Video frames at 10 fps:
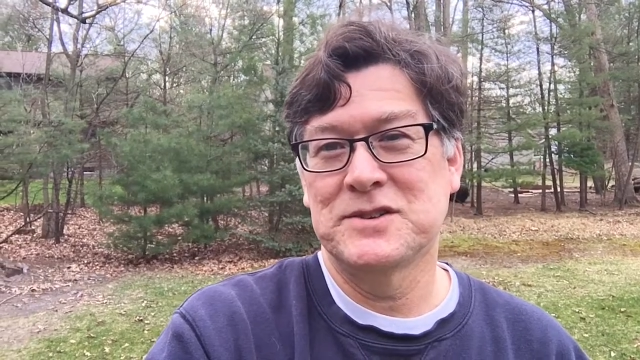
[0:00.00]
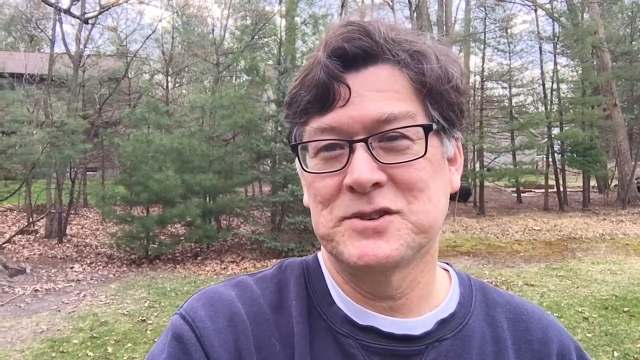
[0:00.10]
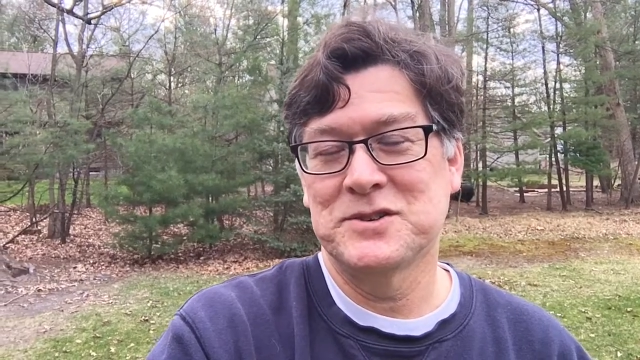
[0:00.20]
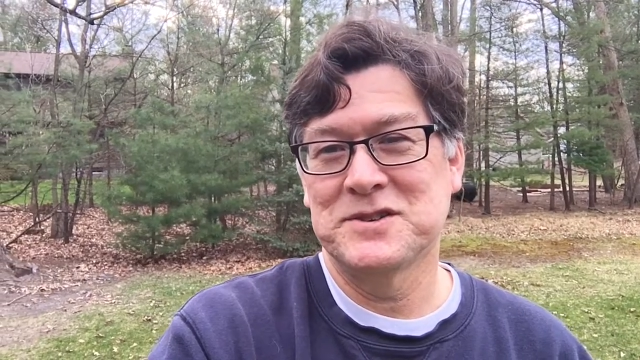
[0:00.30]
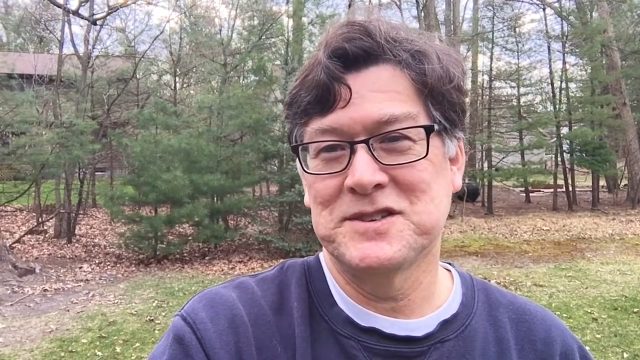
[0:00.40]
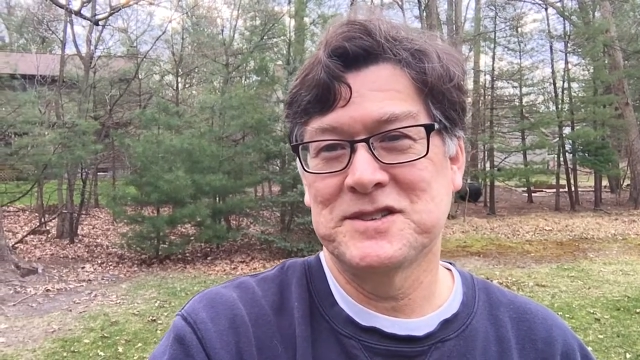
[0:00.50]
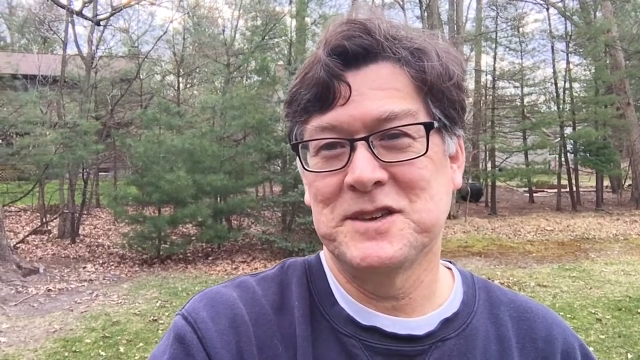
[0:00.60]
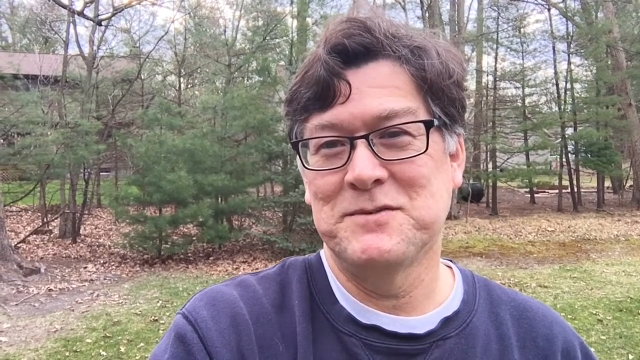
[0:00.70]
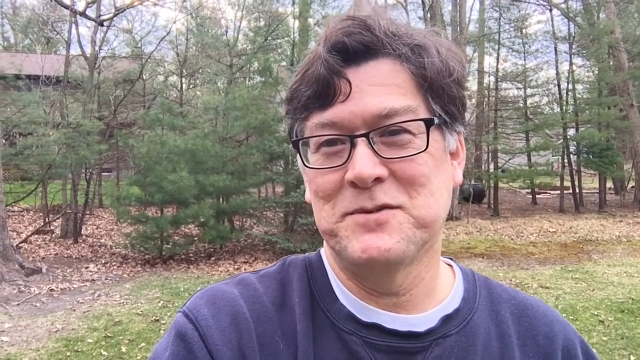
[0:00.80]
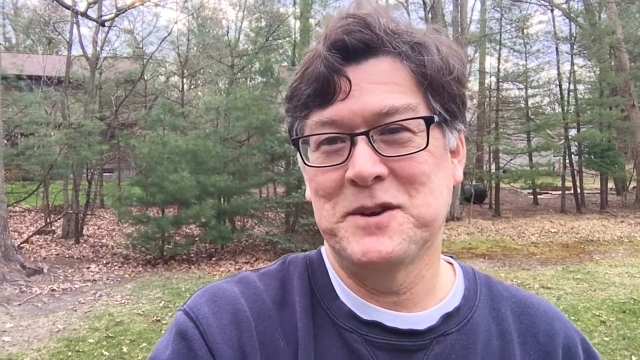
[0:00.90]
Church to
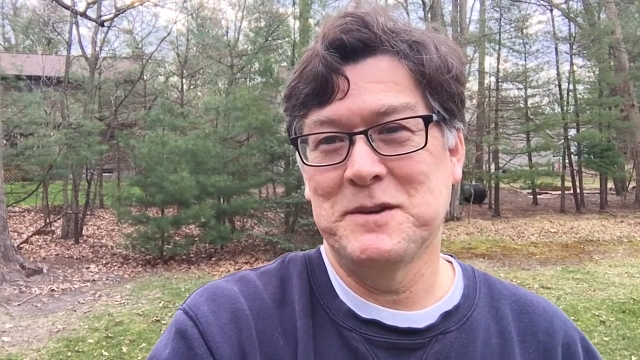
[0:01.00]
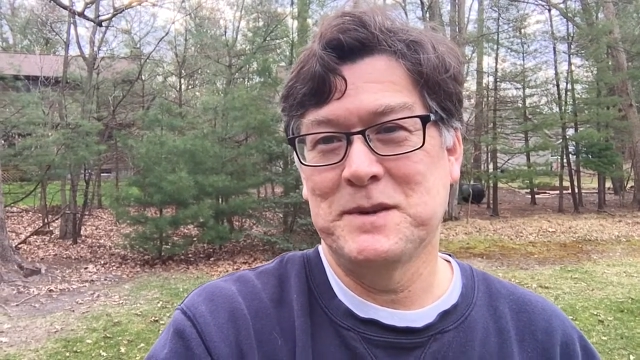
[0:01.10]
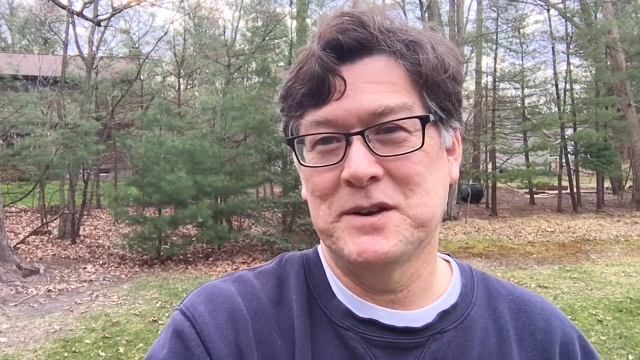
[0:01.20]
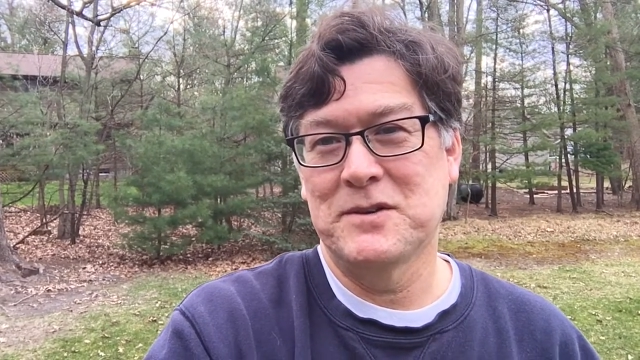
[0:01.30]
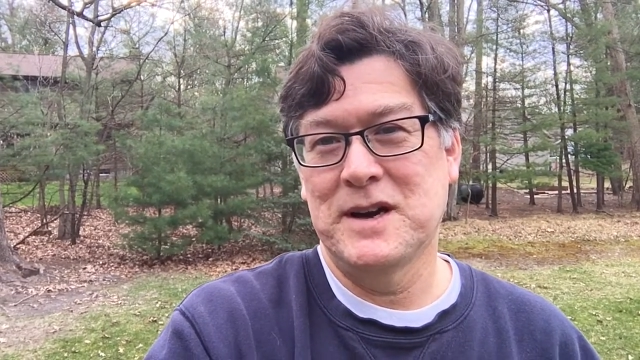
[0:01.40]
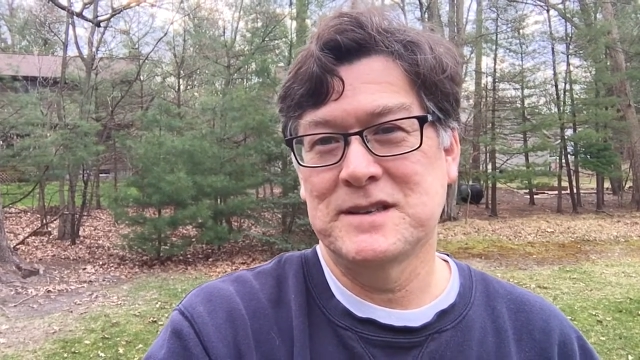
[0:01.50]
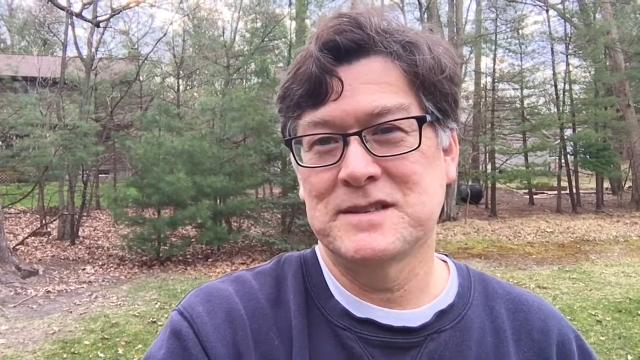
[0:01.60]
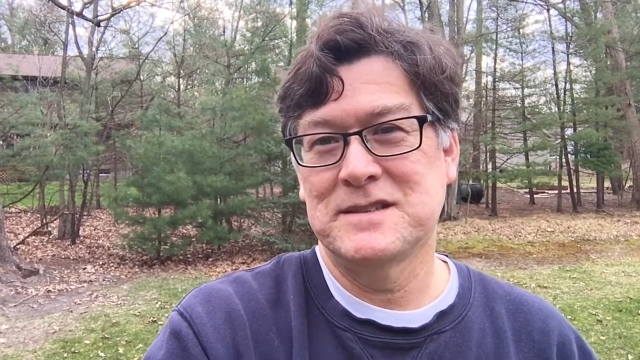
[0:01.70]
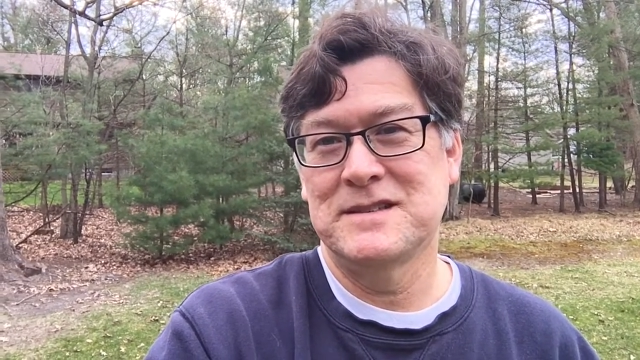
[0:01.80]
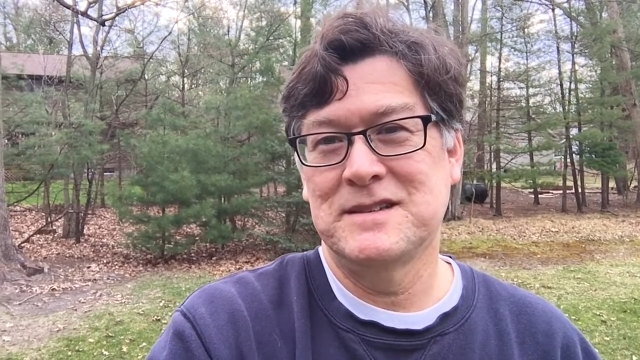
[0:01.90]
see freedom in Christ.